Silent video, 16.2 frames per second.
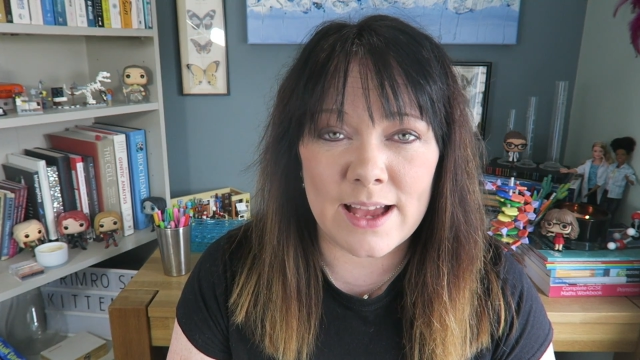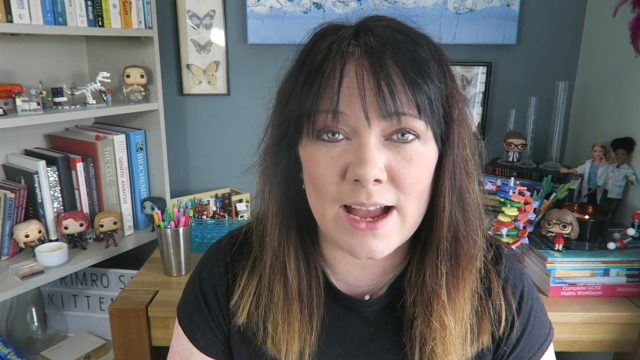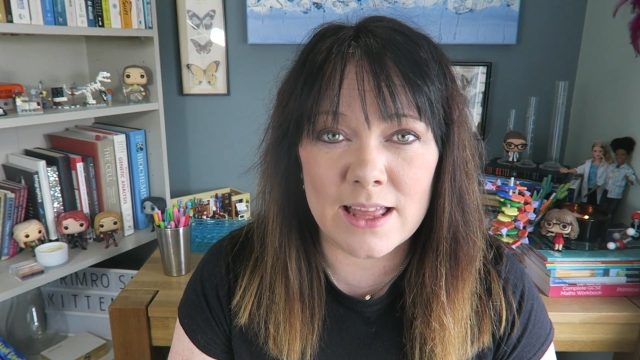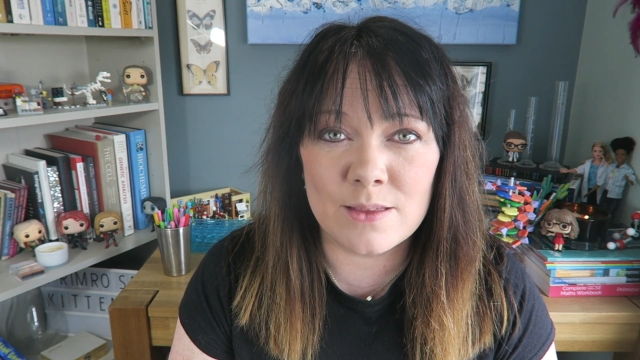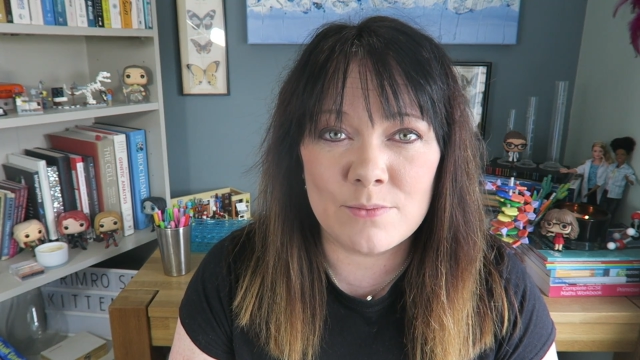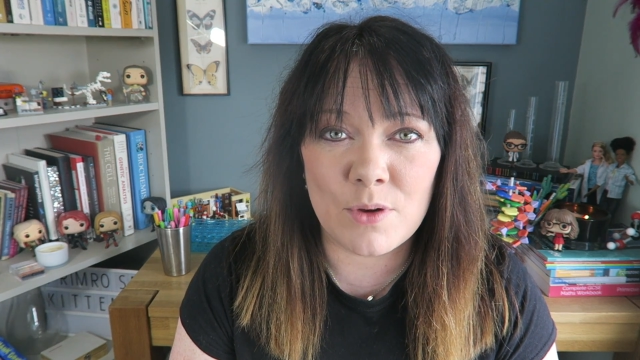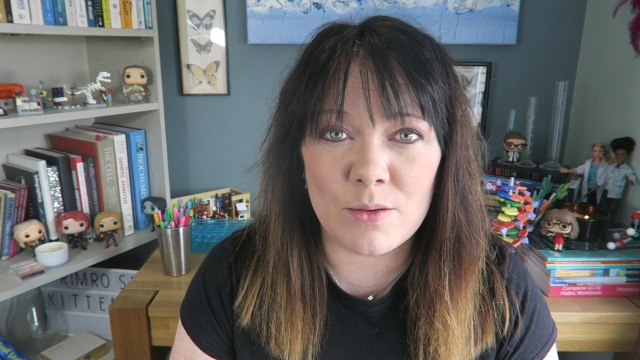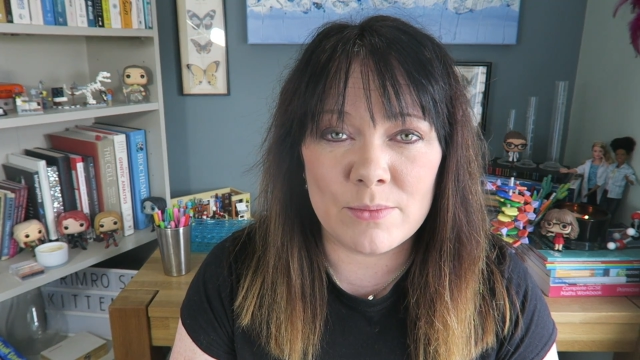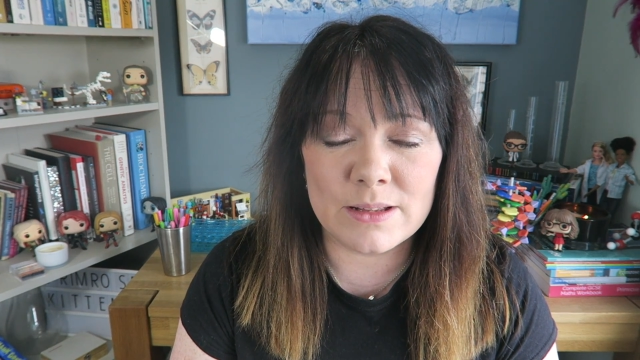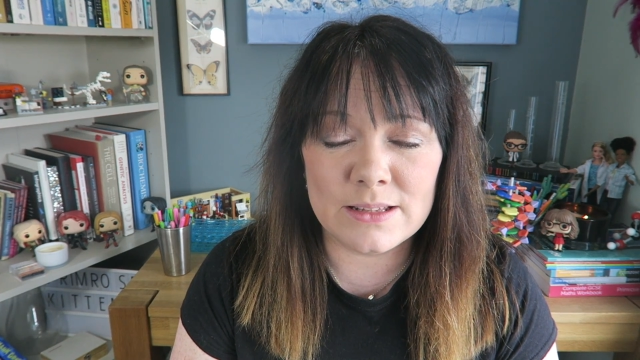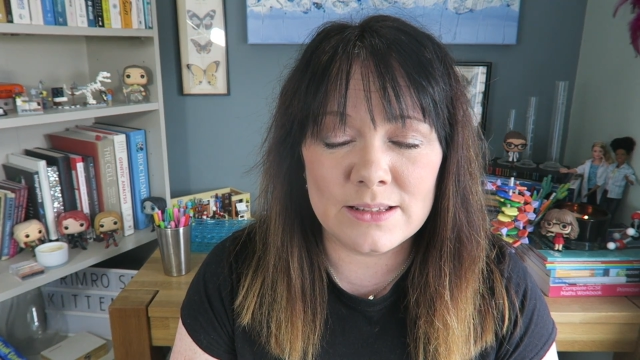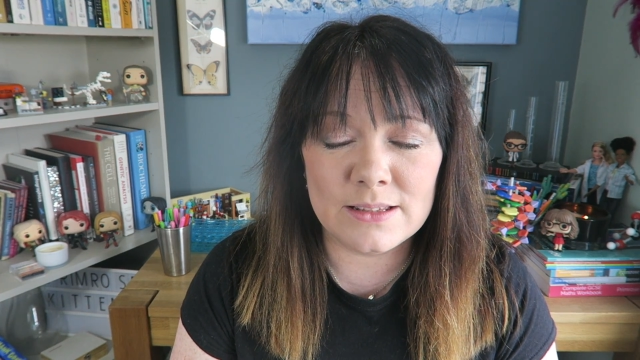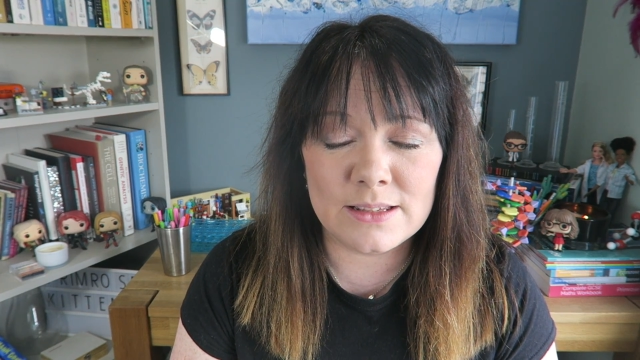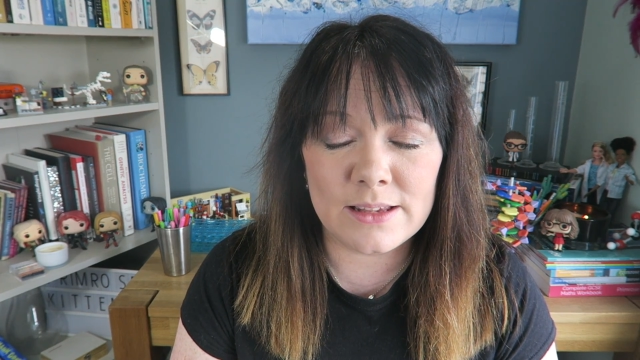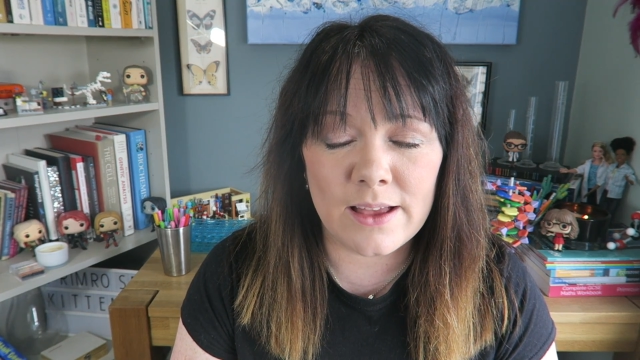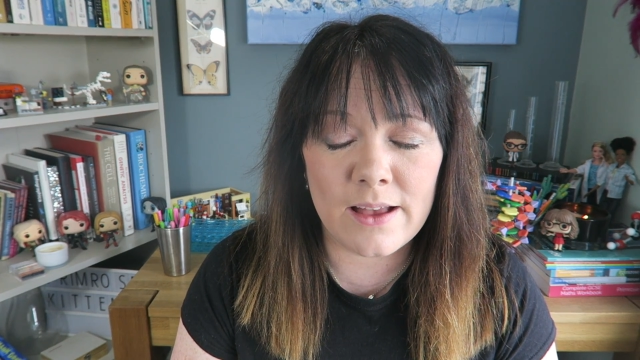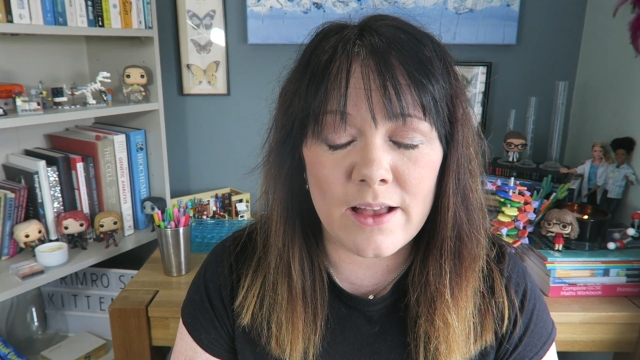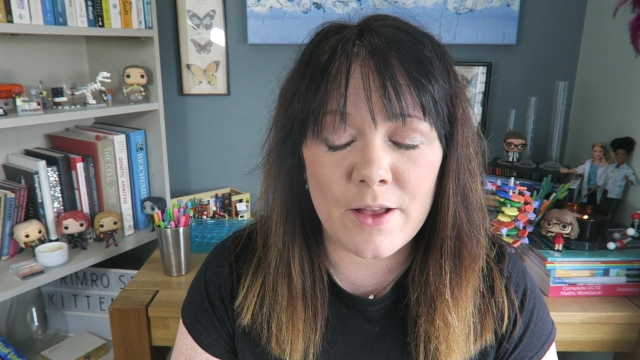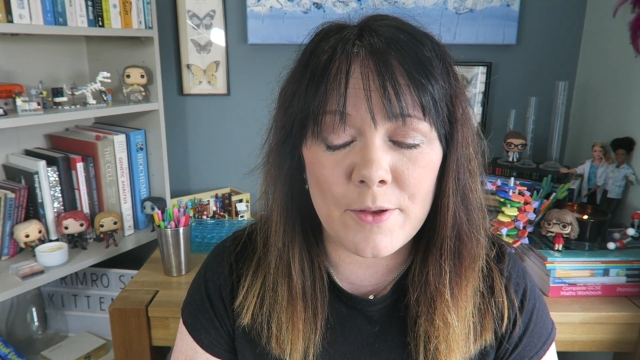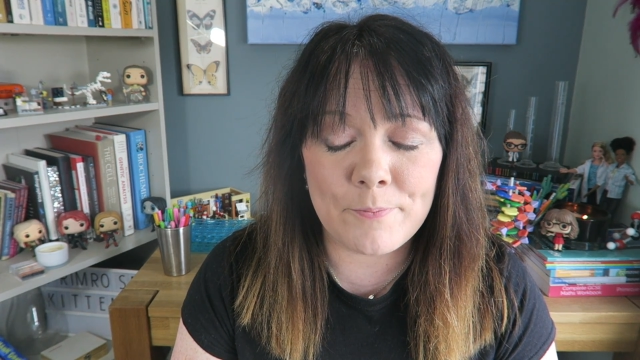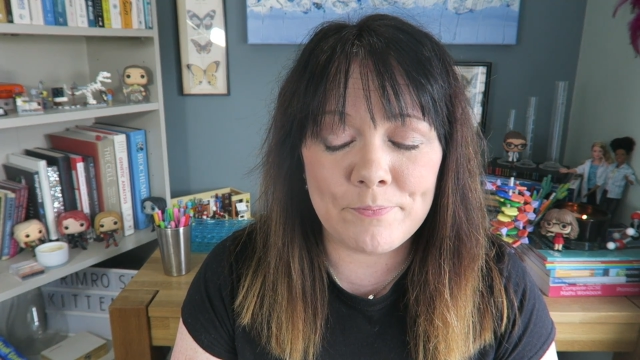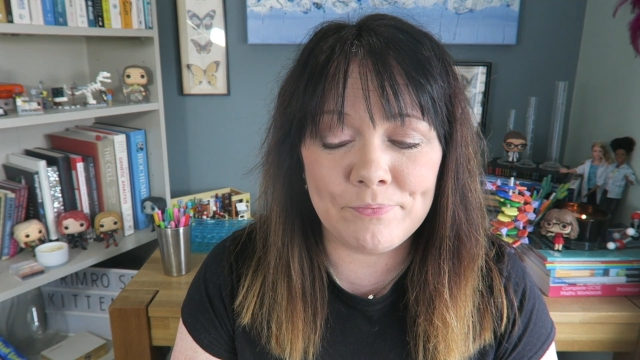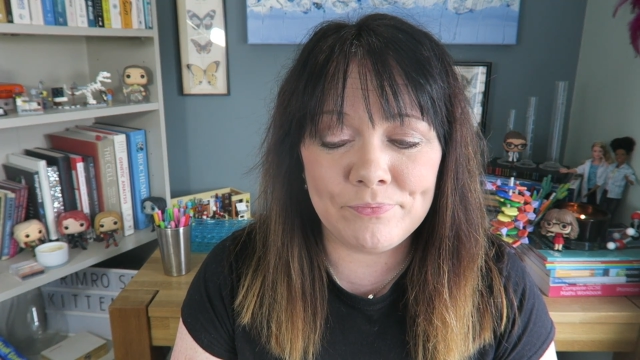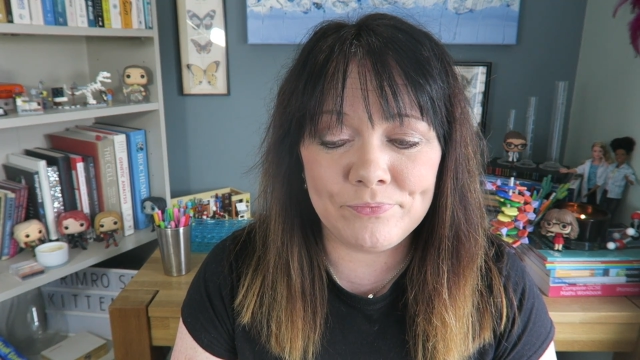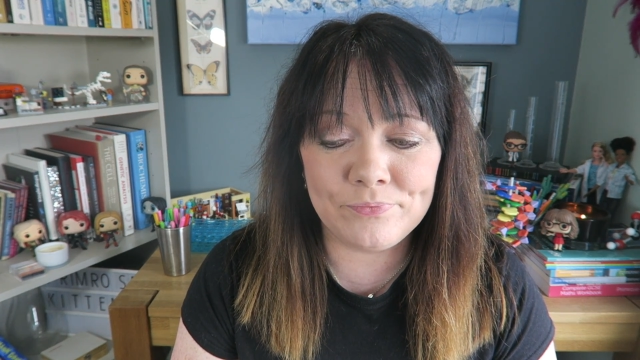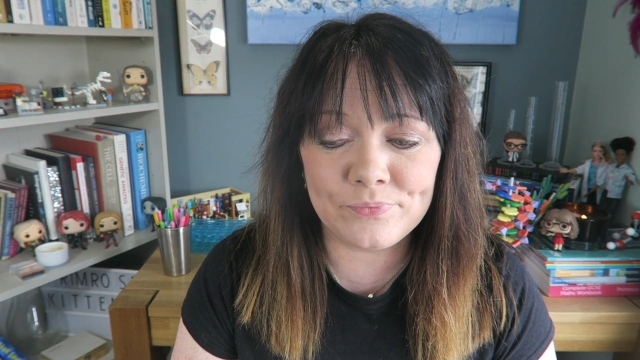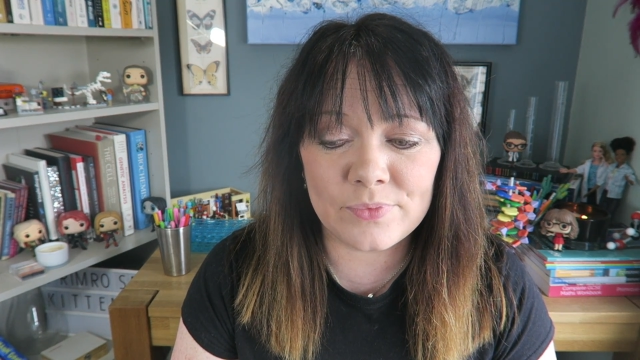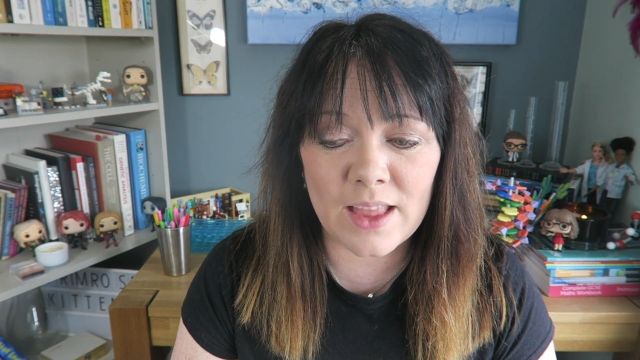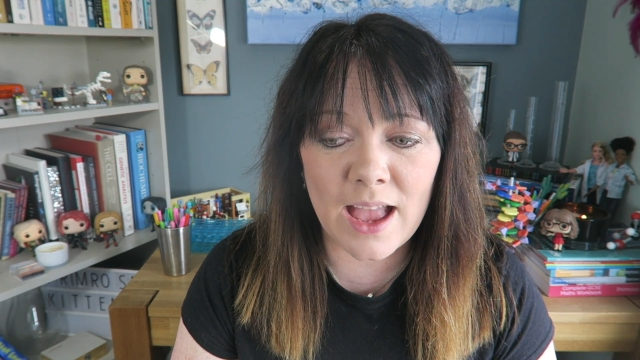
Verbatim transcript: at the moment um,